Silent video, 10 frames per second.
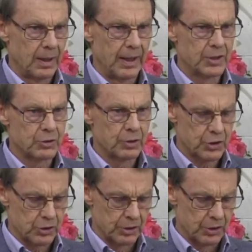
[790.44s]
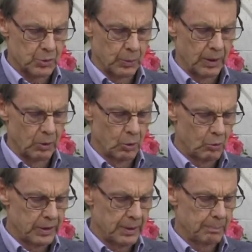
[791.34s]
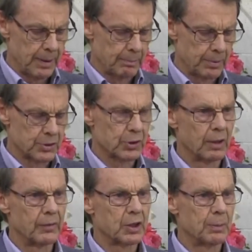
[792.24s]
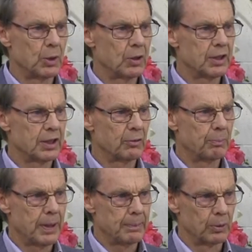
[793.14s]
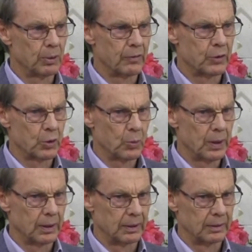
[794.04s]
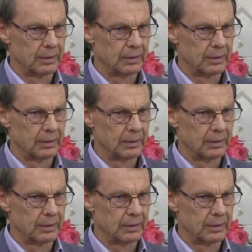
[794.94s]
As Christians, we are already members of a community of people of goodwill.